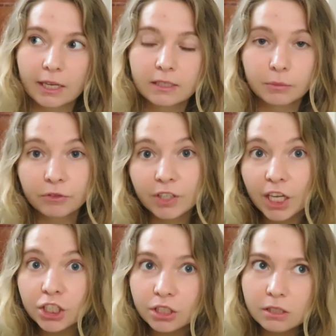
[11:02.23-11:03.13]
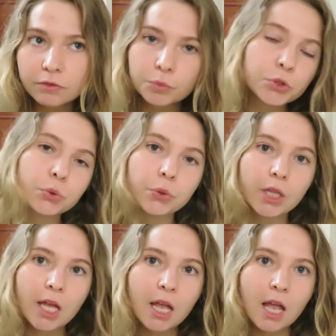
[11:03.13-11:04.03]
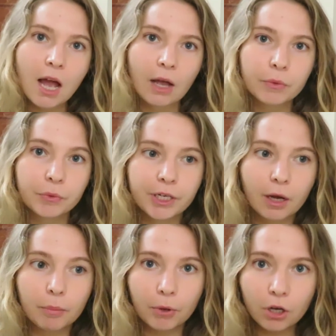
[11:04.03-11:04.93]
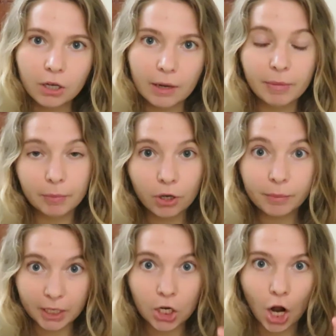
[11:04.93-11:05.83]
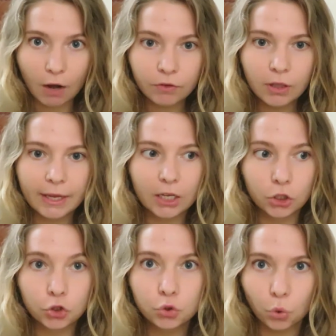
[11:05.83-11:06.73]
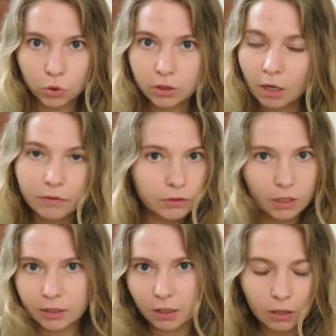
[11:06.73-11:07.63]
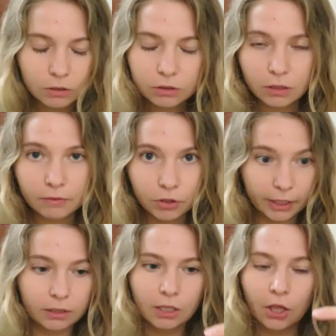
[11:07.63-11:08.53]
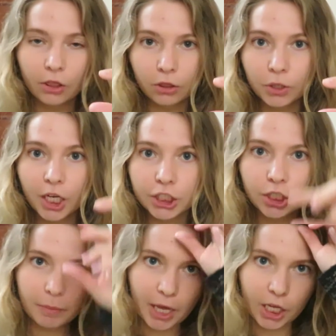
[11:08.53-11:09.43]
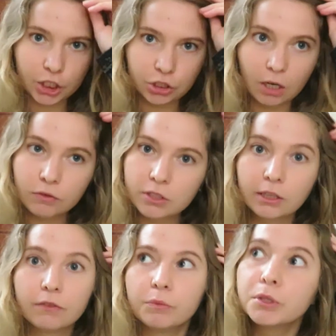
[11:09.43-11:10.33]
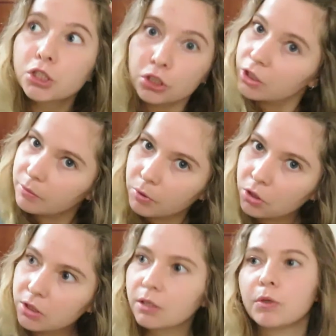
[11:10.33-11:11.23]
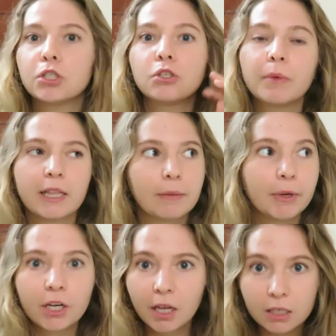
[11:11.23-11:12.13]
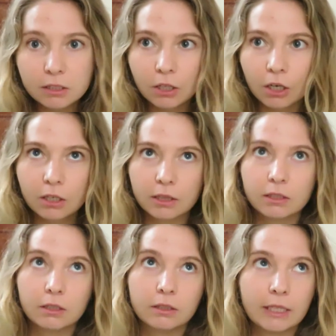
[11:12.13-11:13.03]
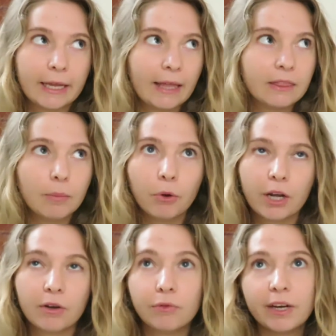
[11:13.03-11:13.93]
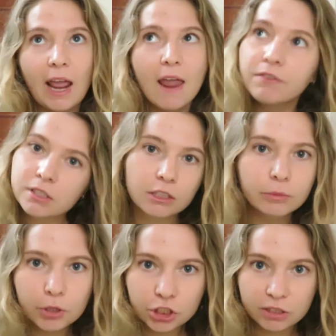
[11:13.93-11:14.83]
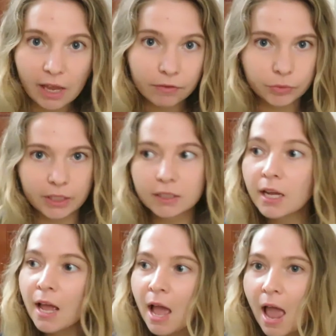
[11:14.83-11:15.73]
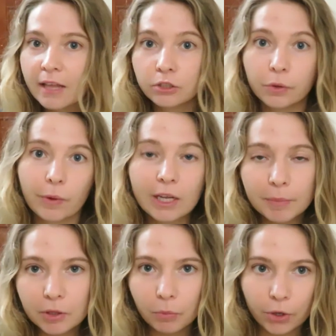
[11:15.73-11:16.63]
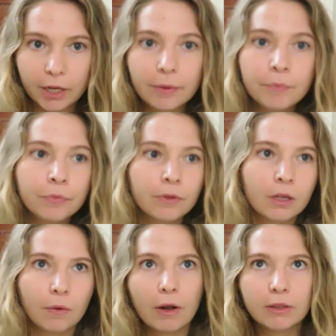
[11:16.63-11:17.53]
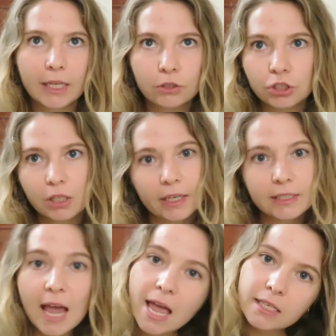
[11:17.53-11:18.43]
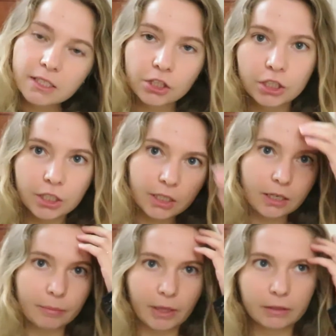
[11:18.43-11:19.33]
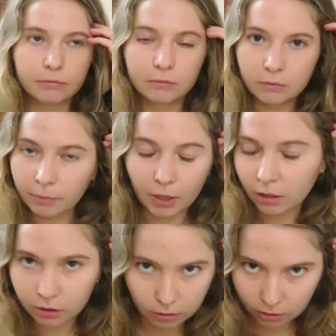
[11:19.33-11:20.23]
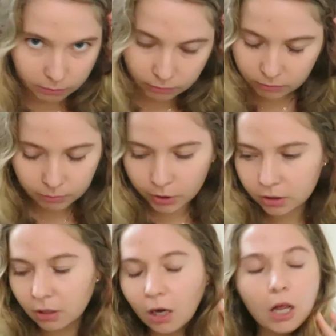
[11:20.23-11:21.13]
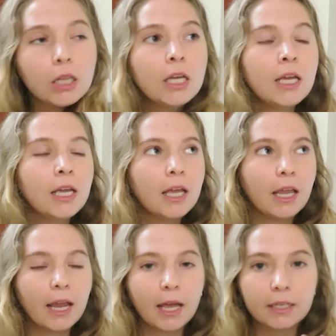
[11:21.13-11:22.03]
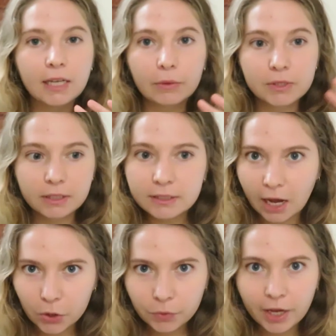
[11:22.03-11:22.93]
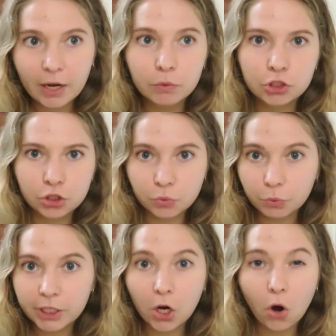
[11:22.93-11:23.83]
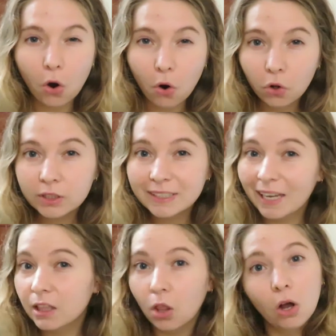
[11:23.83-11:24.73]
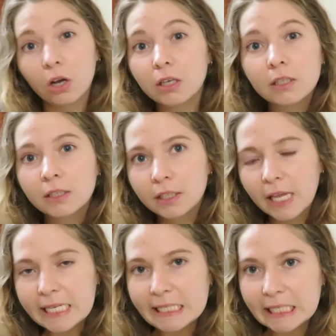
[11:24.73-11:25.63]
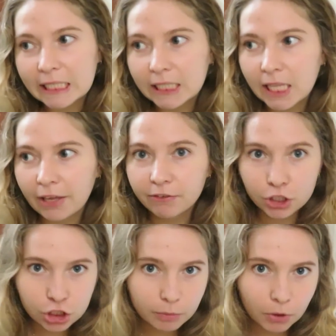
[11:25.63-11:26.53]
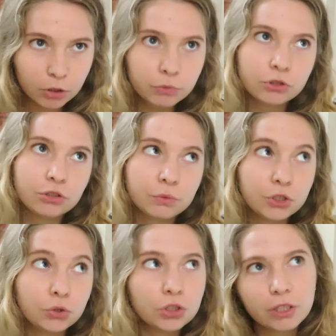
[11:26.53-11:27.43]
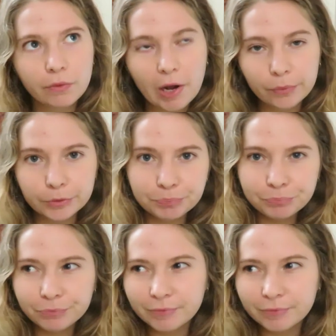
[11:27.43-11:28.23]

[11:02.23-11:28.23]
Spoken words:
like summer vacations from school. I would read a book, and by book I mean a novel, like an adult novel, not a young adult novel, like the 300-page novels. I loved mystery books. I read so many, like Mary Higgins Clark. Like at that point I had read every single book she's ever written. And so I would wake up in the morning around like usually like 10:30. I'm like, I'm not an early person at all. And I would sit down and I would just read all day long until I finished the book, which was usually around